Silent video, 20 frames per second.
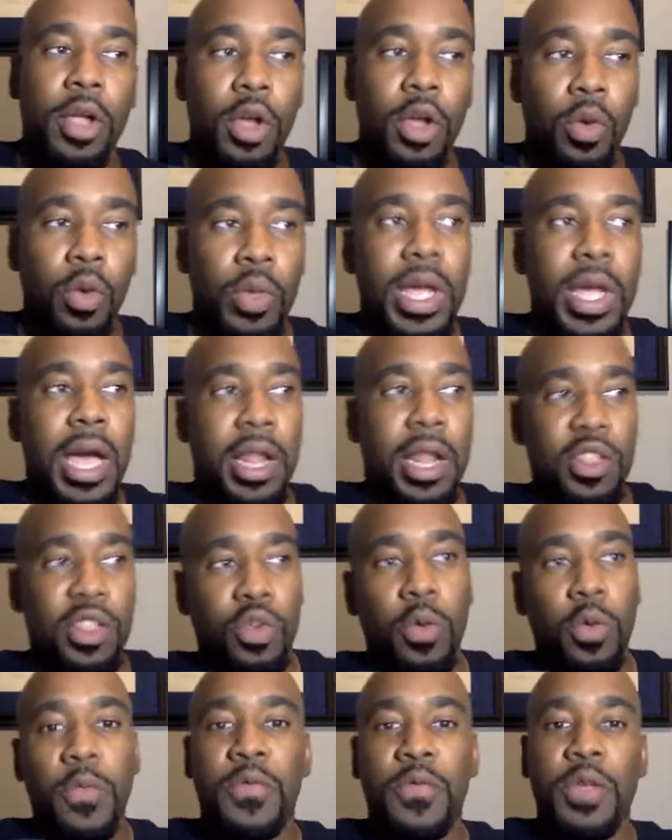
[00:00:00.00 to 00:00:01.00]
we got
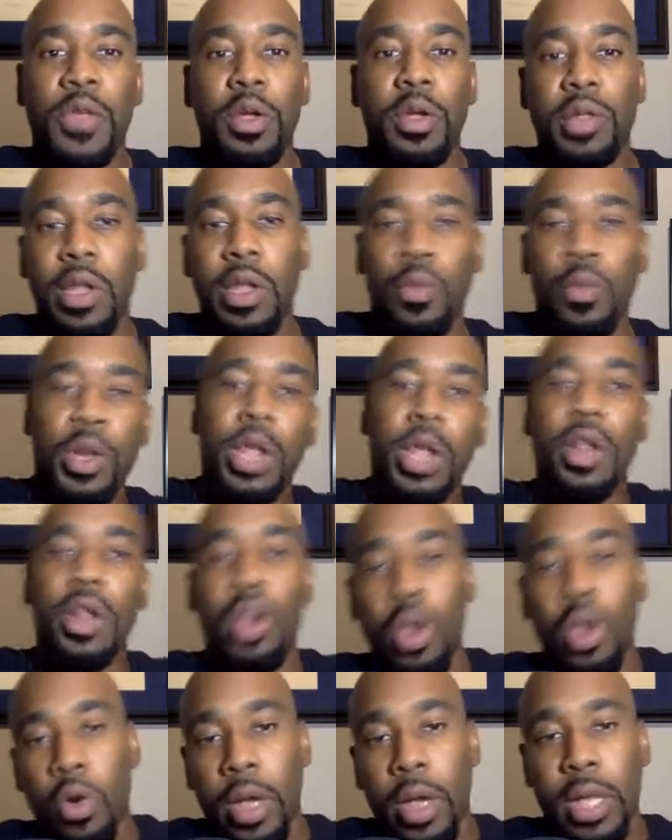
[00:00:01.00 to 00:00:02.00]
into a field that we didn't
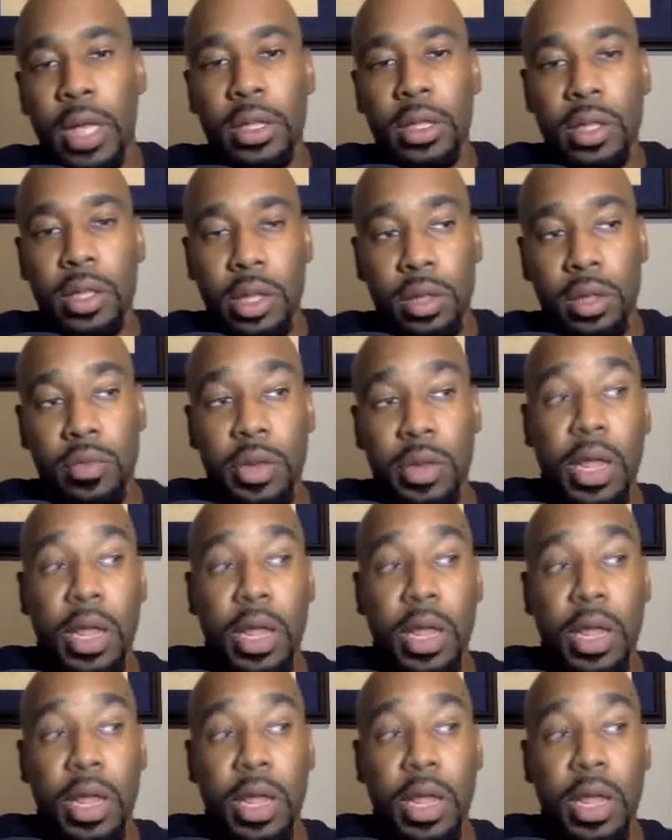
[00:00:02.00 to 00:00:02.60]
know had this history.